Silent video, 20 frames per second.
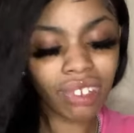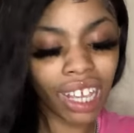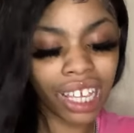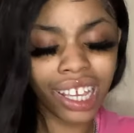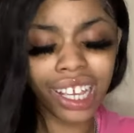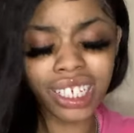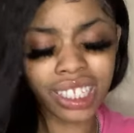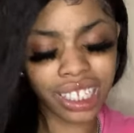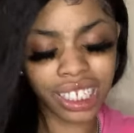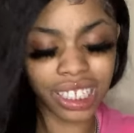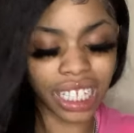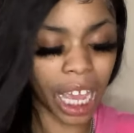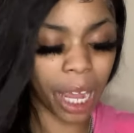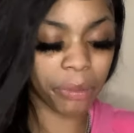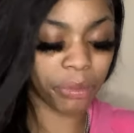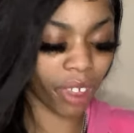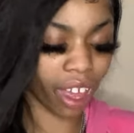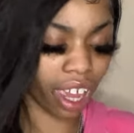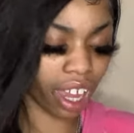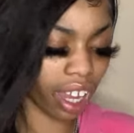it's the same
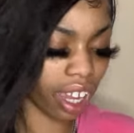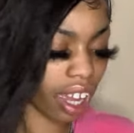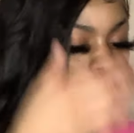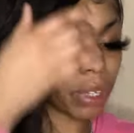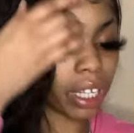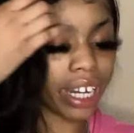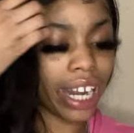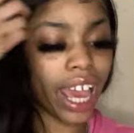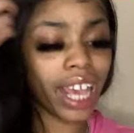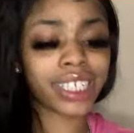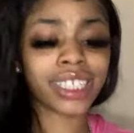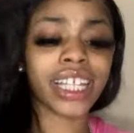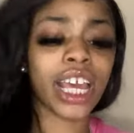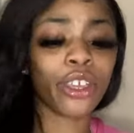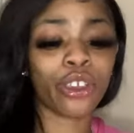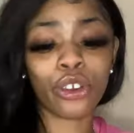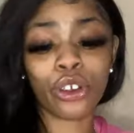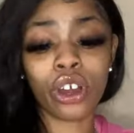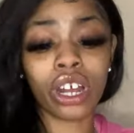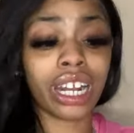thing the next thing
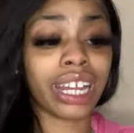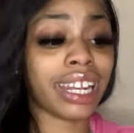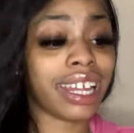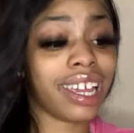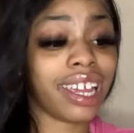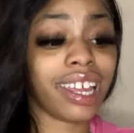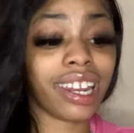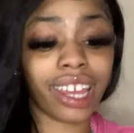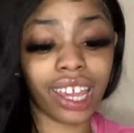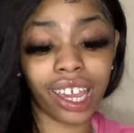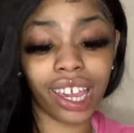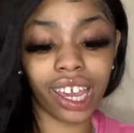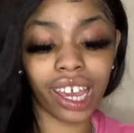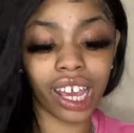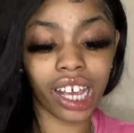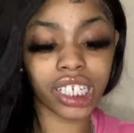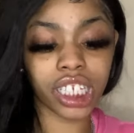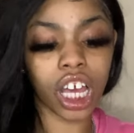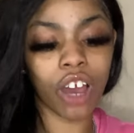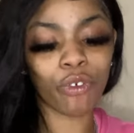you're going to need
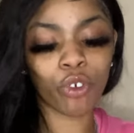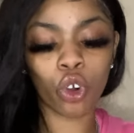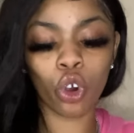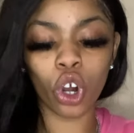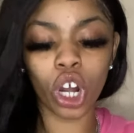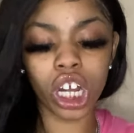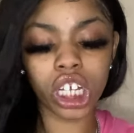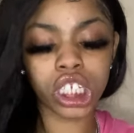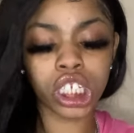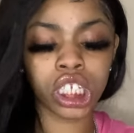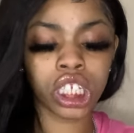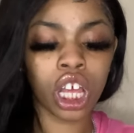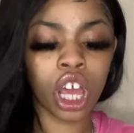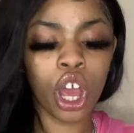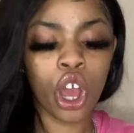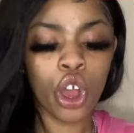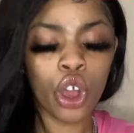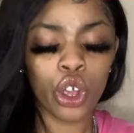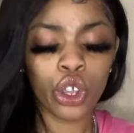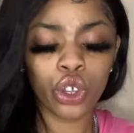is of course
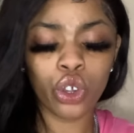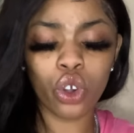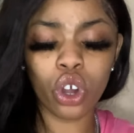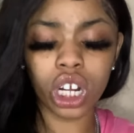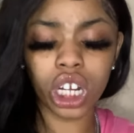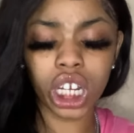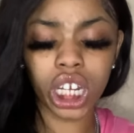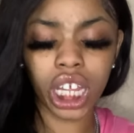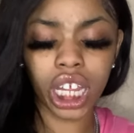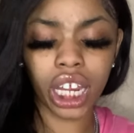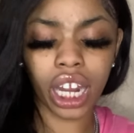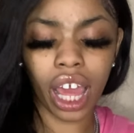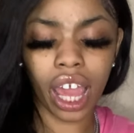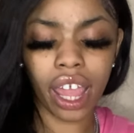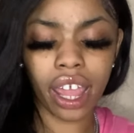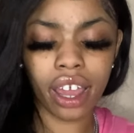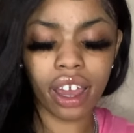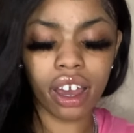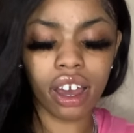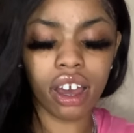you're gonna need
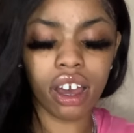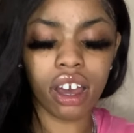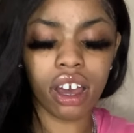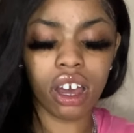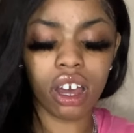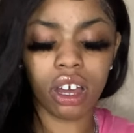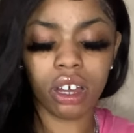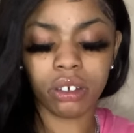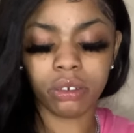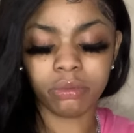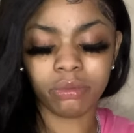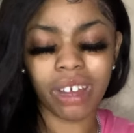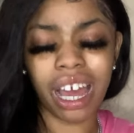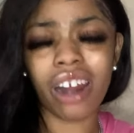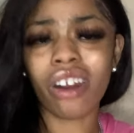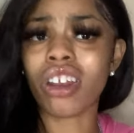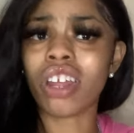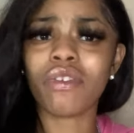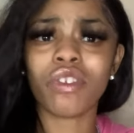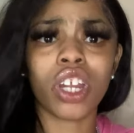a, um, I
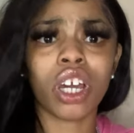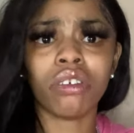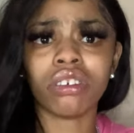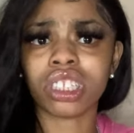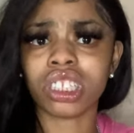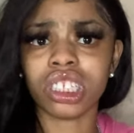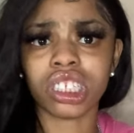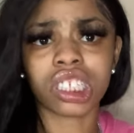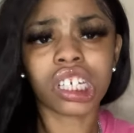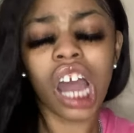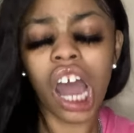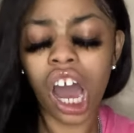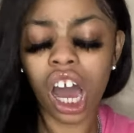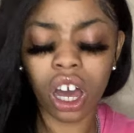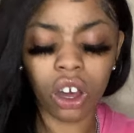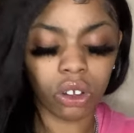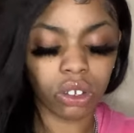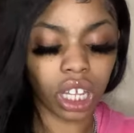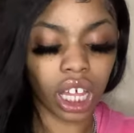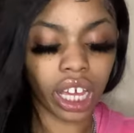don't even know what this
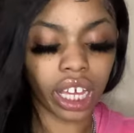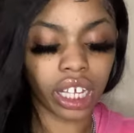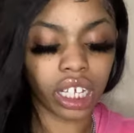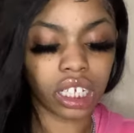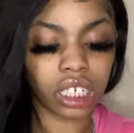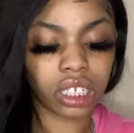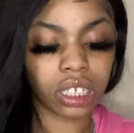called, like